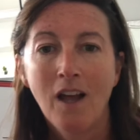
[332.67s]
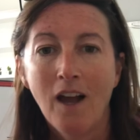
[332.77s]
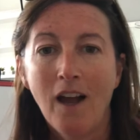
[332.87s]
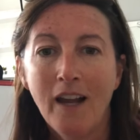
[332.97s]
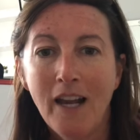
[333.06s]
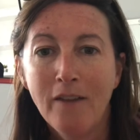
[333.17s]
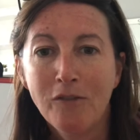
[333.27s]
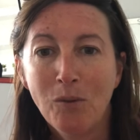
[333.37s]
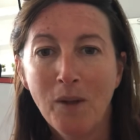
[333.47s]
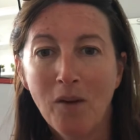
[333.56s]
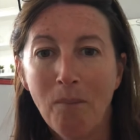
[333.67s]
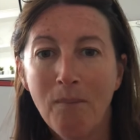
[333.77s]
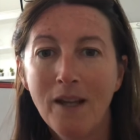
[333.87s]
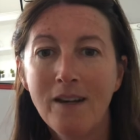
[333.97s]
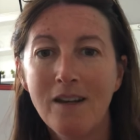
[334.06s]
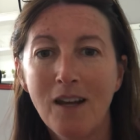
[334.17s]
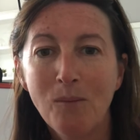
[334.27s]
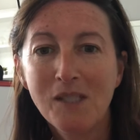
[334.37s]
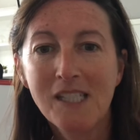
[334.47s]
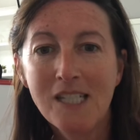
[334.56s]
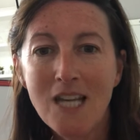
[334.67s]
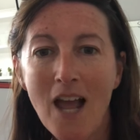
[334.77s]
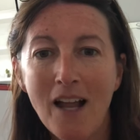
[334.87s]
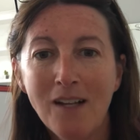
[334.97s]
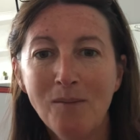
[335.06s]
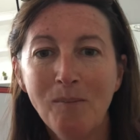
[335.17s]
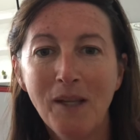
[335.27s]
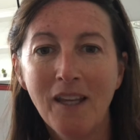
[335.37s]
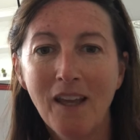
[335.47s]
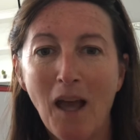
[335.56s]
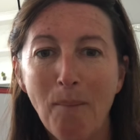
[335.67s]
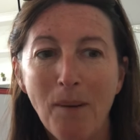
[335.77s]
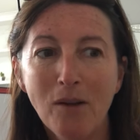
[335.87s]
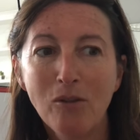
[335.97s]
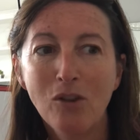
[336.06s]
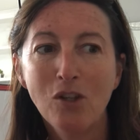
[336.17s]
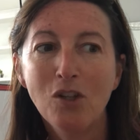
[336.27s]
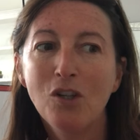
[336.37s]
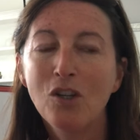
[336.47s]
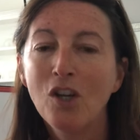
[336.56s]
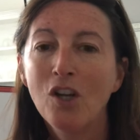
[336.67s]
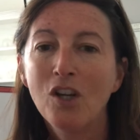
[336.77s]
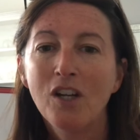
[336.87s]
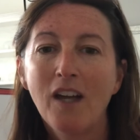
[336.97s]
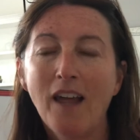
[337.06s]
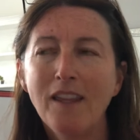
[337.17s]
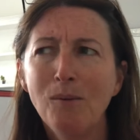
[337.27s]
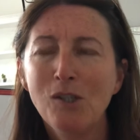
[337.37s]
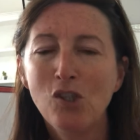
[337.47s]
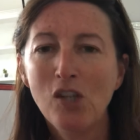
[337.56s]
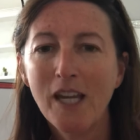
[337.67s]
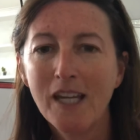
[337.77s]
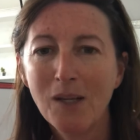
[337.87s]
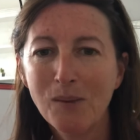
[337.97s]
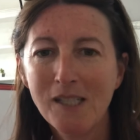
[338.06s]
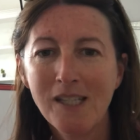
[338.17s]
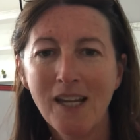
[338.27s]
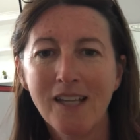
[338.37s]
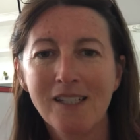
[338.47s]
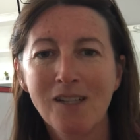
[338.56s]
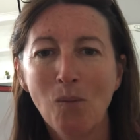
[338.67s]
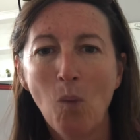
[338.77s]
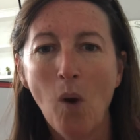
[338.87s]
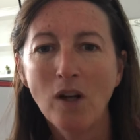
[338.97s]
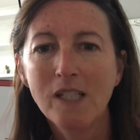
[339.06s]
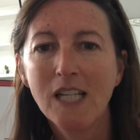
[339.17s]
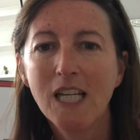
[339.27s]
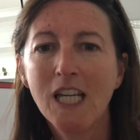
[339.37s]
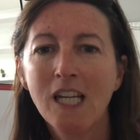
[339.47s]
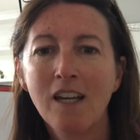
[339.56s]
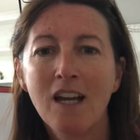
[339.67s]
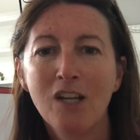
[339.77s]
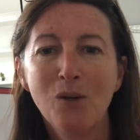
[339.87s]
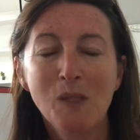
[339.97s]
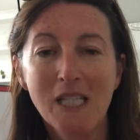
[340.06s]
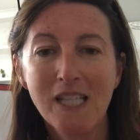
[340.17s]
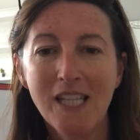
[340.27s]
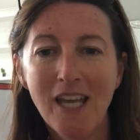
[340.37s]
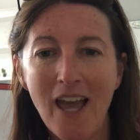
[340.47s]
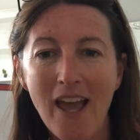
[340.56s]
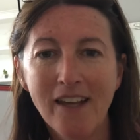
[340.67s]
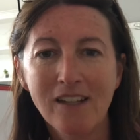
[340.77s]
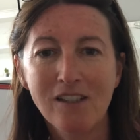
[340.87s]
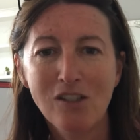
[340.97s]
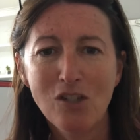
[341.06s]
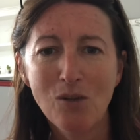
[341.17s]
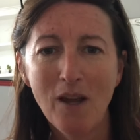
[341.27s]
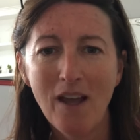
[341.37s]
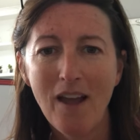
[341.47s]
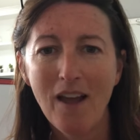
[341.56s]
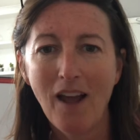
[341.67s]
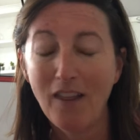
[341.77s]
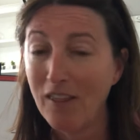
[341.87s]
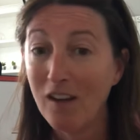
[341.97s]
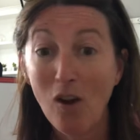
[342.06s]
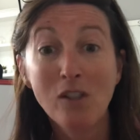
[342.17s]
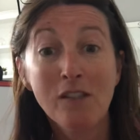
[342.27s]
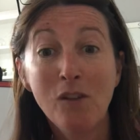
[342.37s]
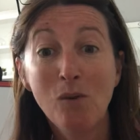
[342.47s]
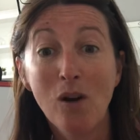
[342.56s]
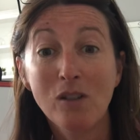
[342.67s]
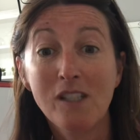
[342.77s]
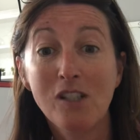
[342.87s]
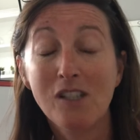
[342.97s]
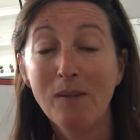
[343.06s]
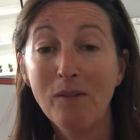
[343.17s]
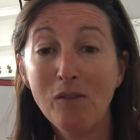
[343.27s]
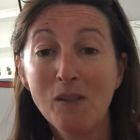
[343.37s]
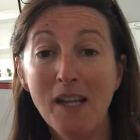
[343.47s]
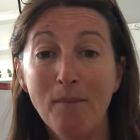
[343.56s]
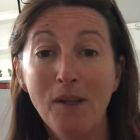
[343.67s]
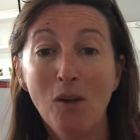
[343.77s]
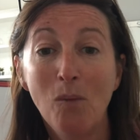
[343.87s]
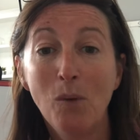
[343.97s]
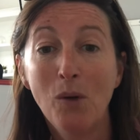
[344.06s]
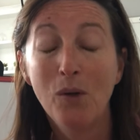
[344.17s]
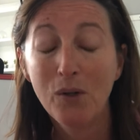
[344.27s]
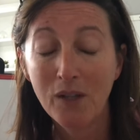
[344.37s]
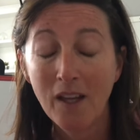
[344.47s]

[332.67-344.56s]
I left you with on Monday was to tell me about the, I think it was chick, wasn't it? What k goes at the end? Did you, I think lots of you got it. Some of you sent me your work